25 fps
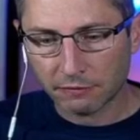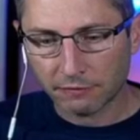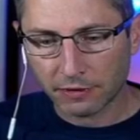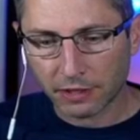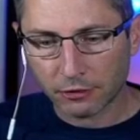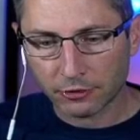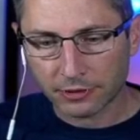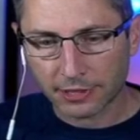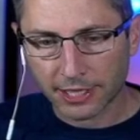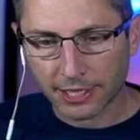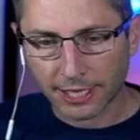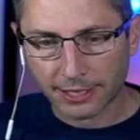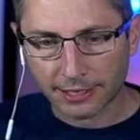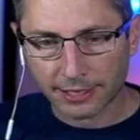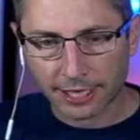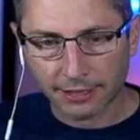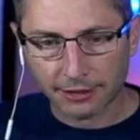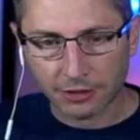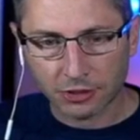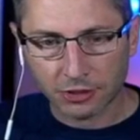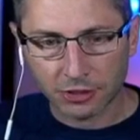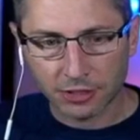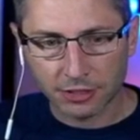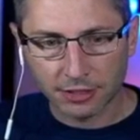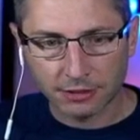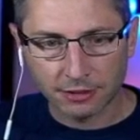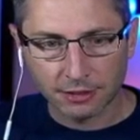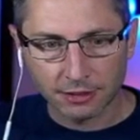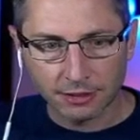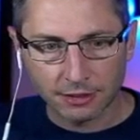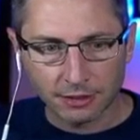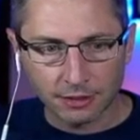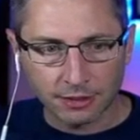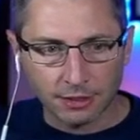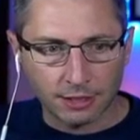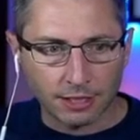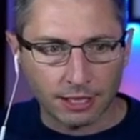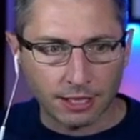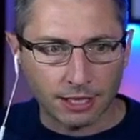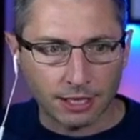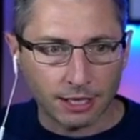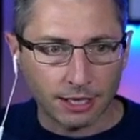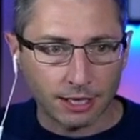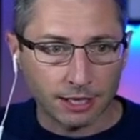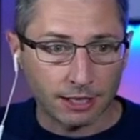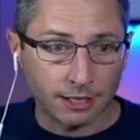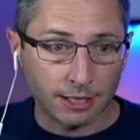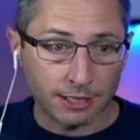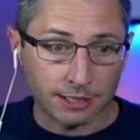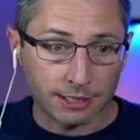of other technologies,
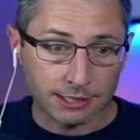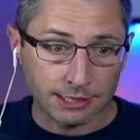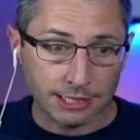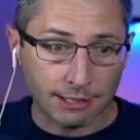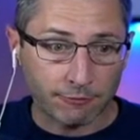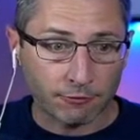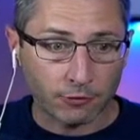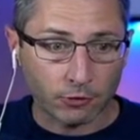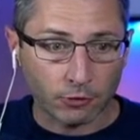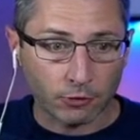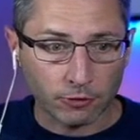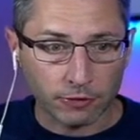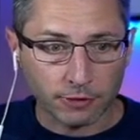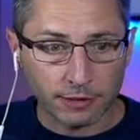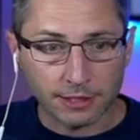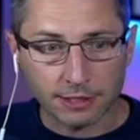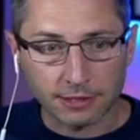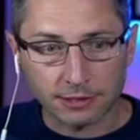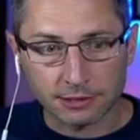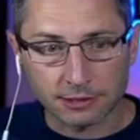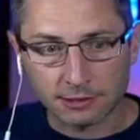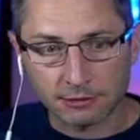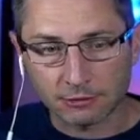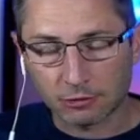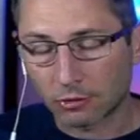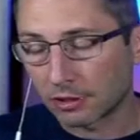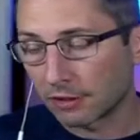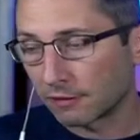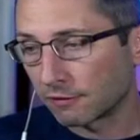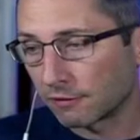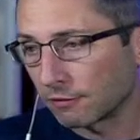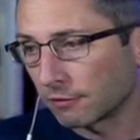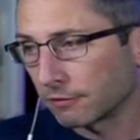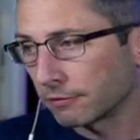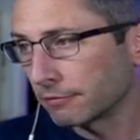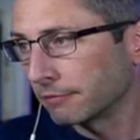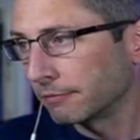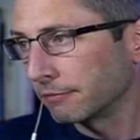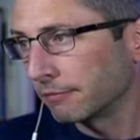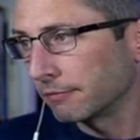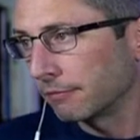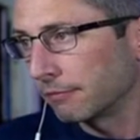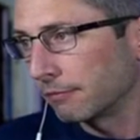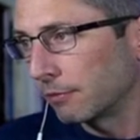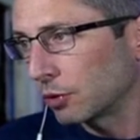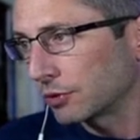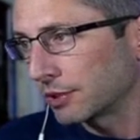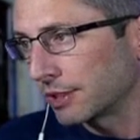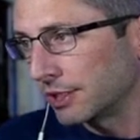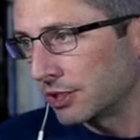except for these sort of
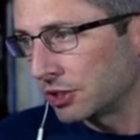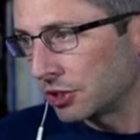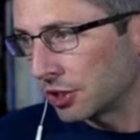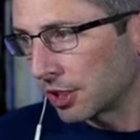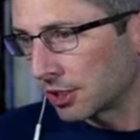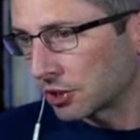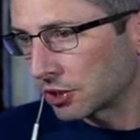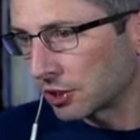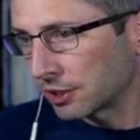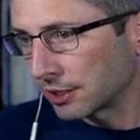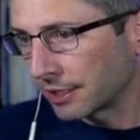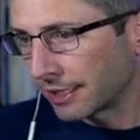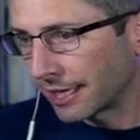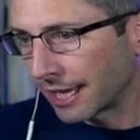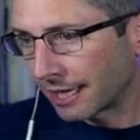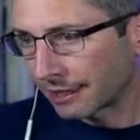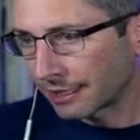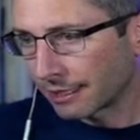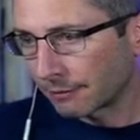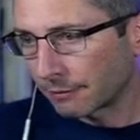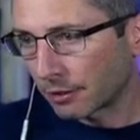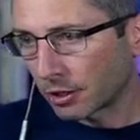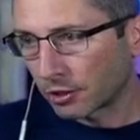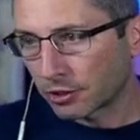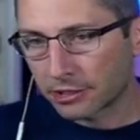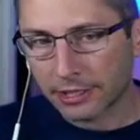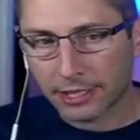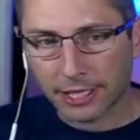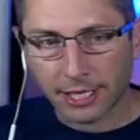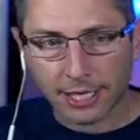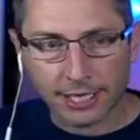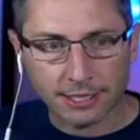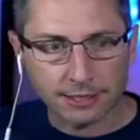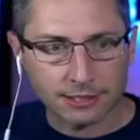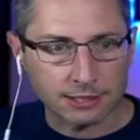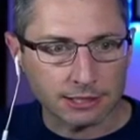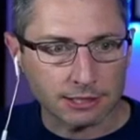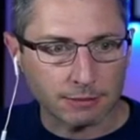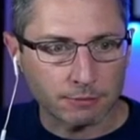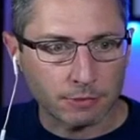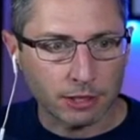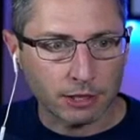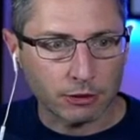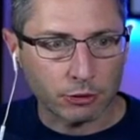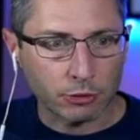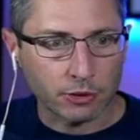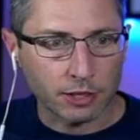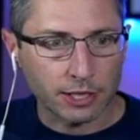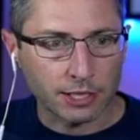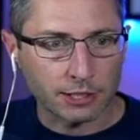multi-junction gallium arsenides and some
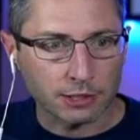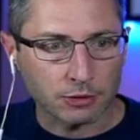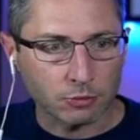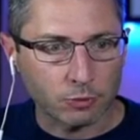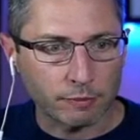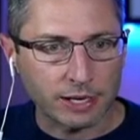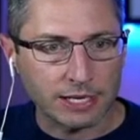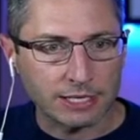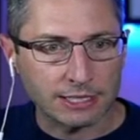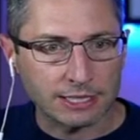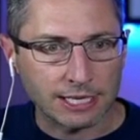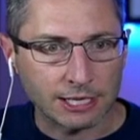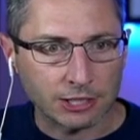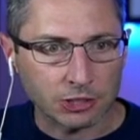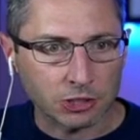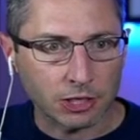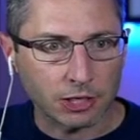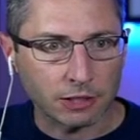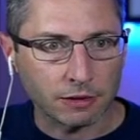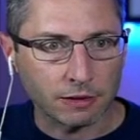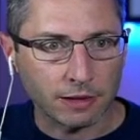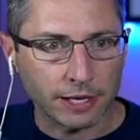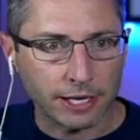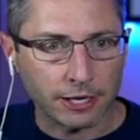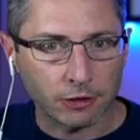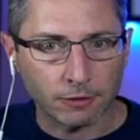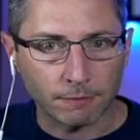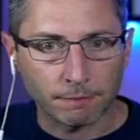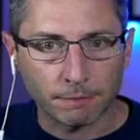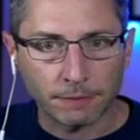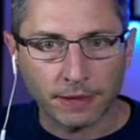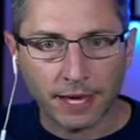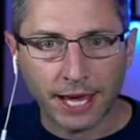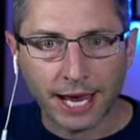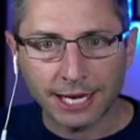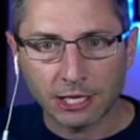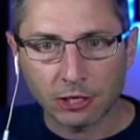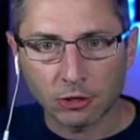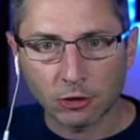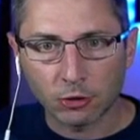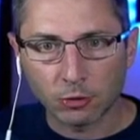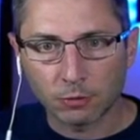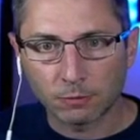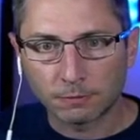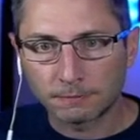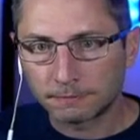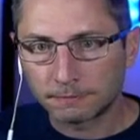other things we might touch on later. Anywho,